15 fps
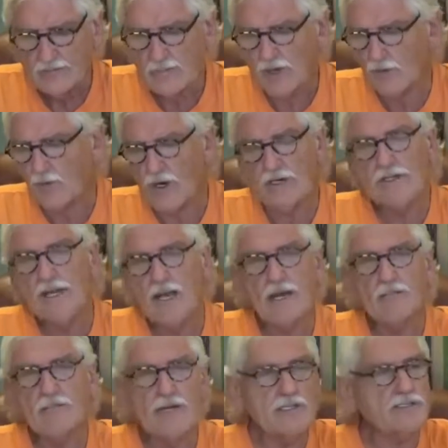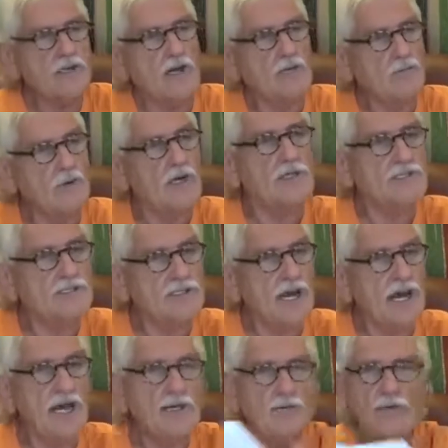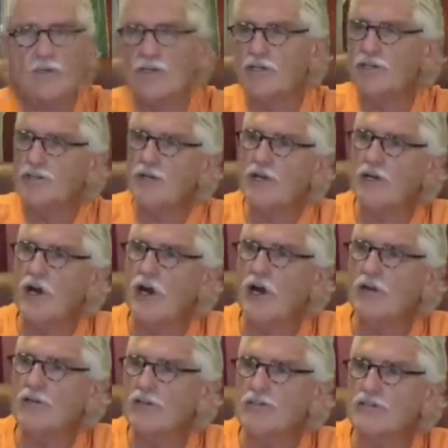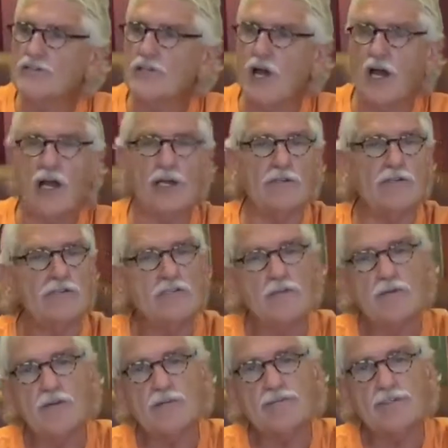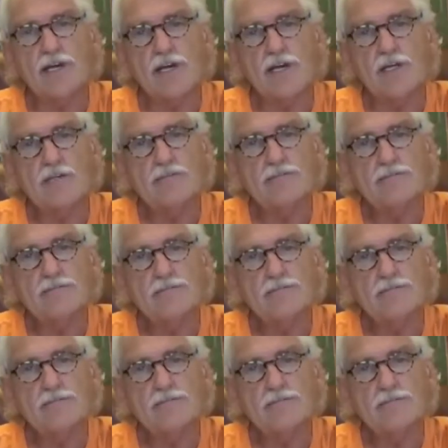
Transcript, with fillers: But one can't bitch on one side when they're doing all this side. You see what I'm saying?